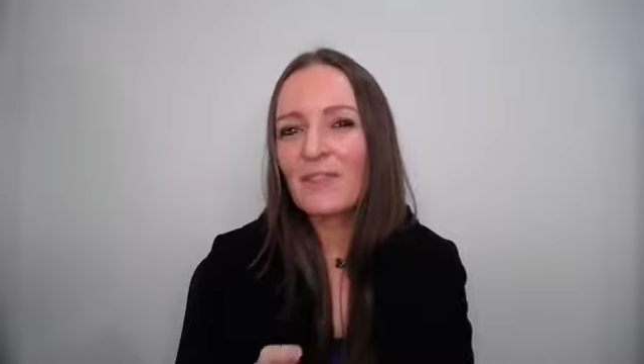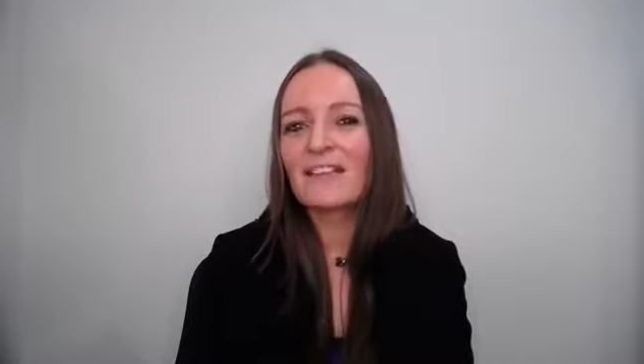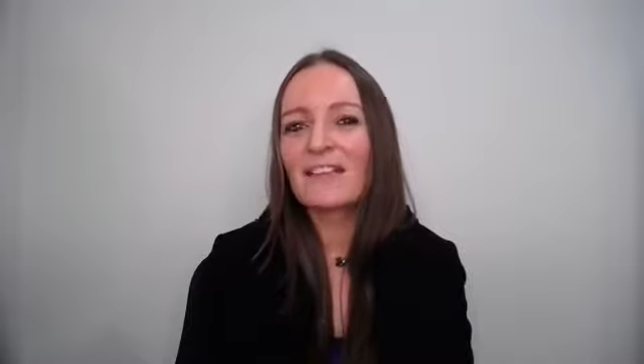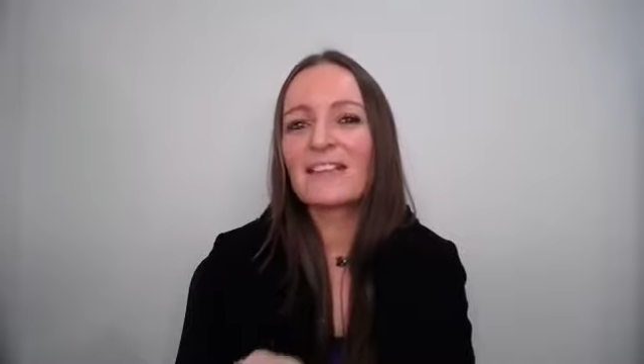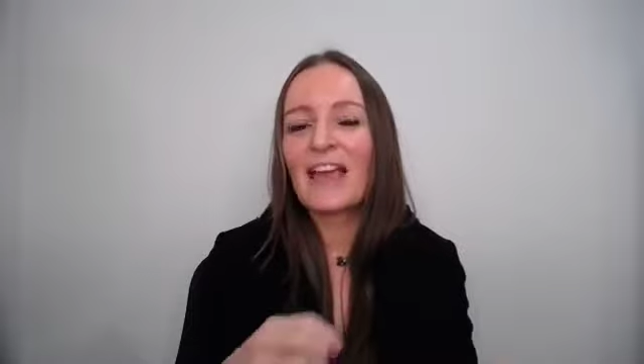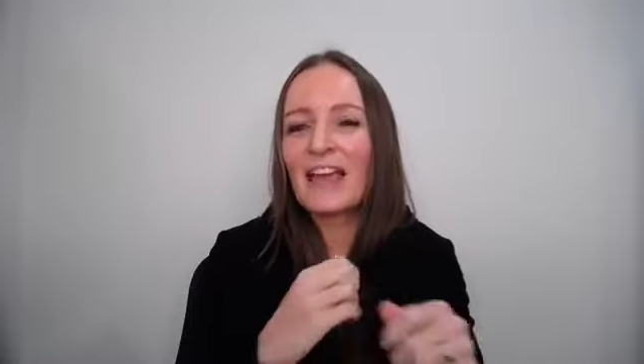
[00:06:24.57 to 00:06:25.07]

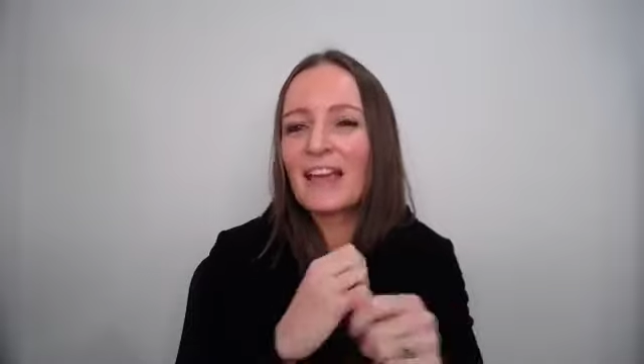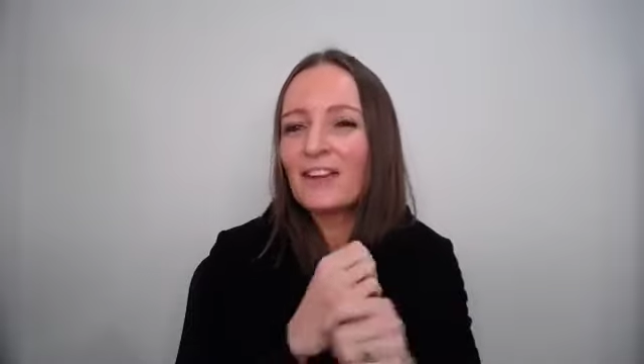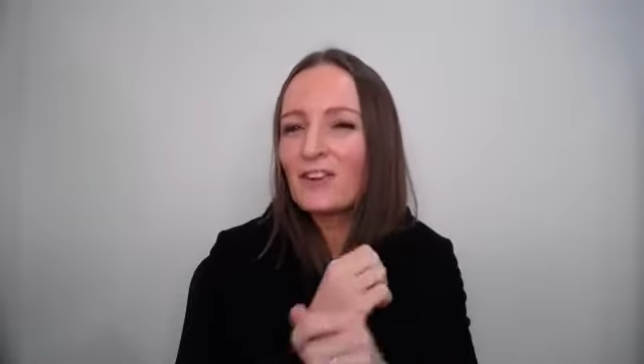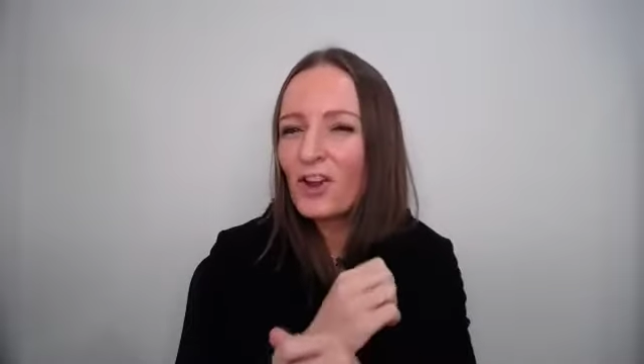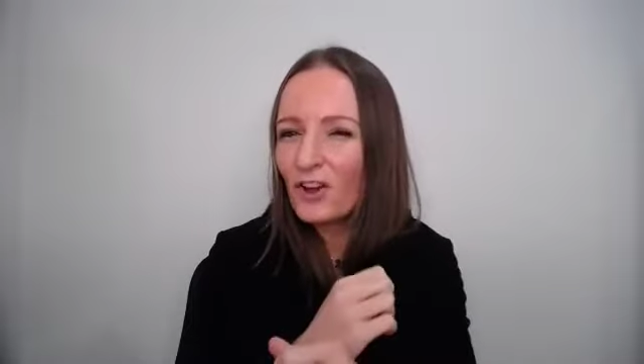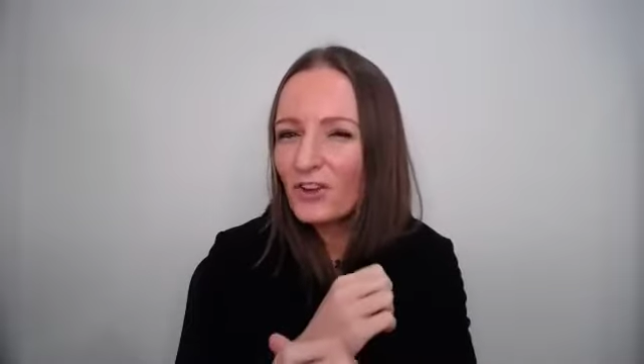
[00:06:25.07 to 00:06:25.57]
that's
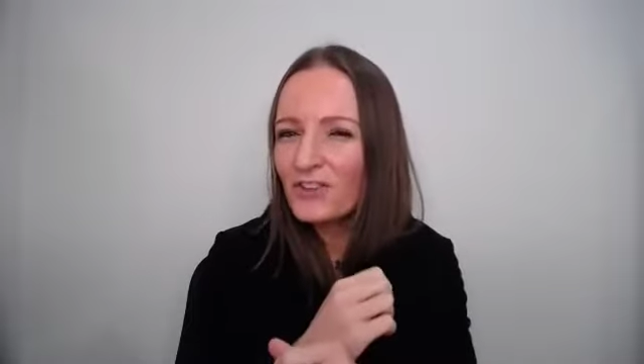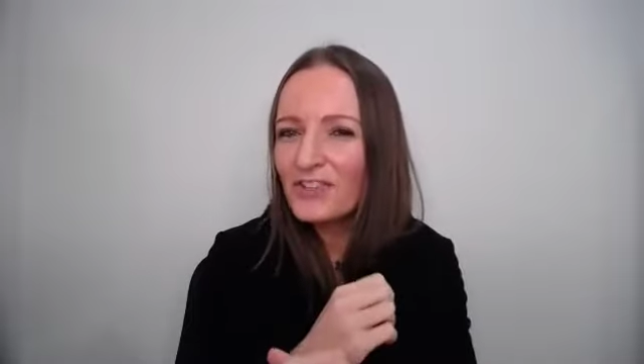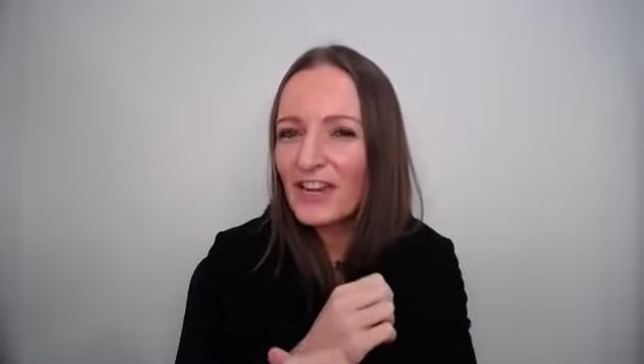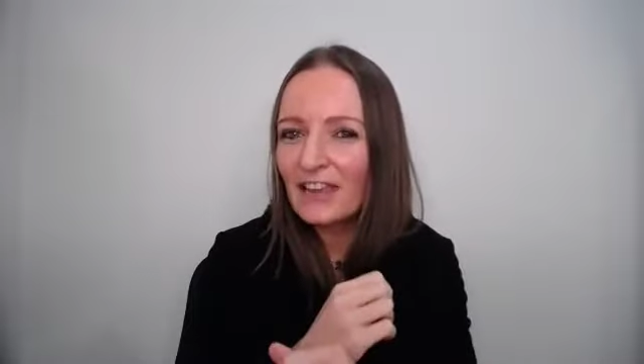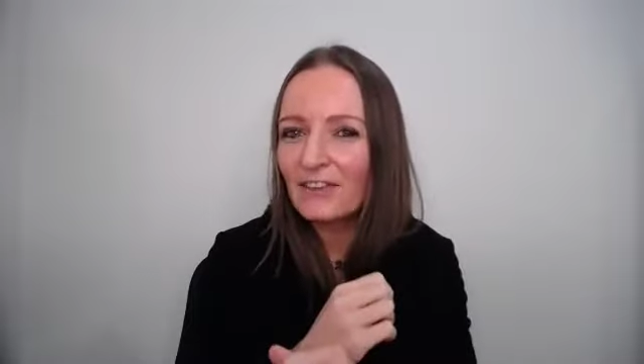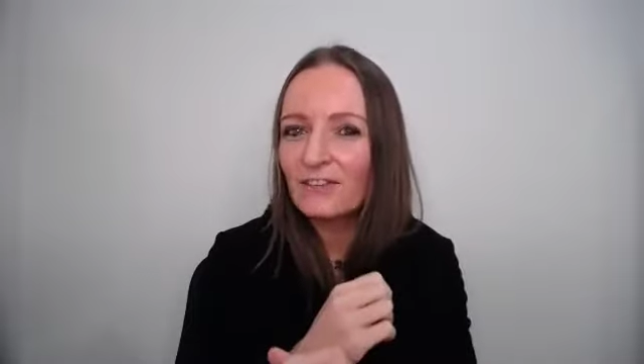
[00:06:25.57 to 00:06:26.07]
saying no
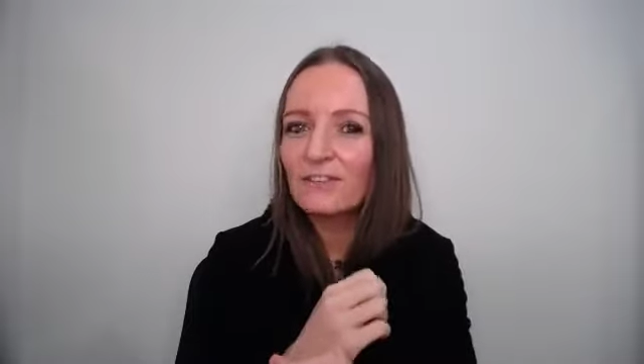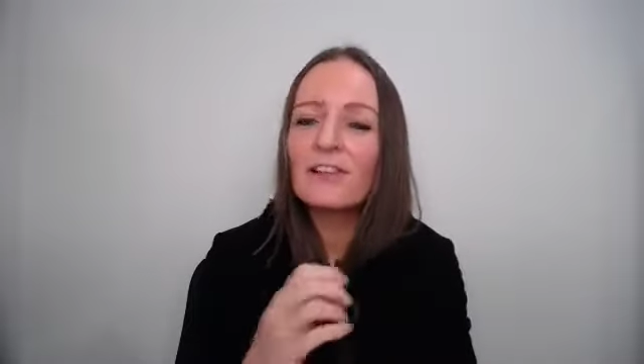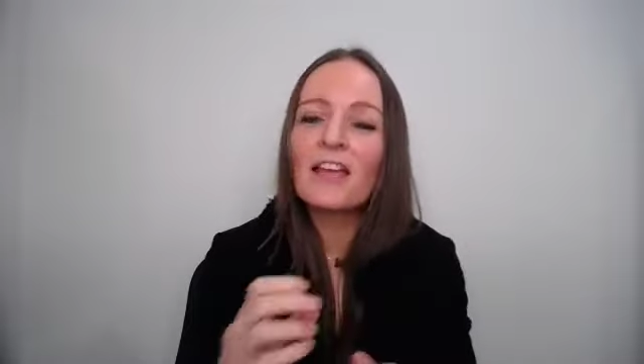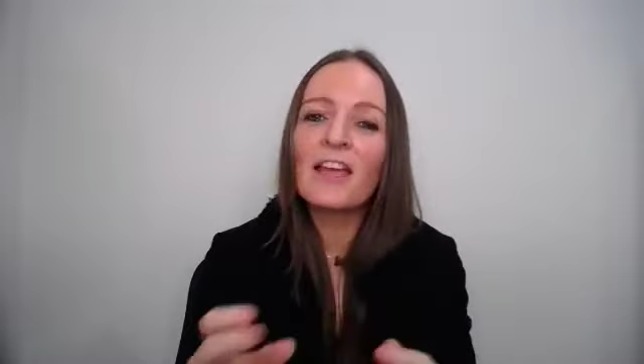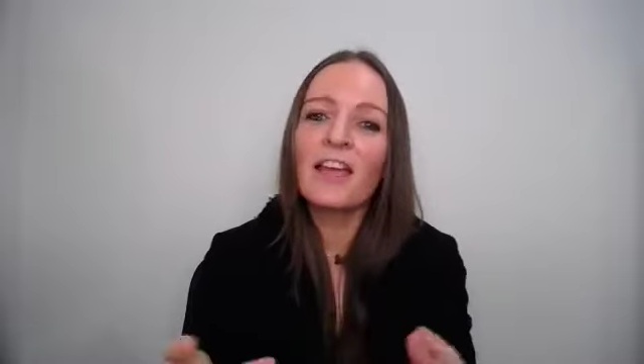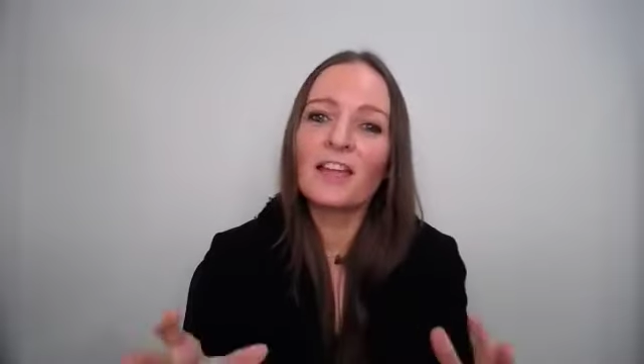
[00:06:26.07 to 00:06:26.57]
deal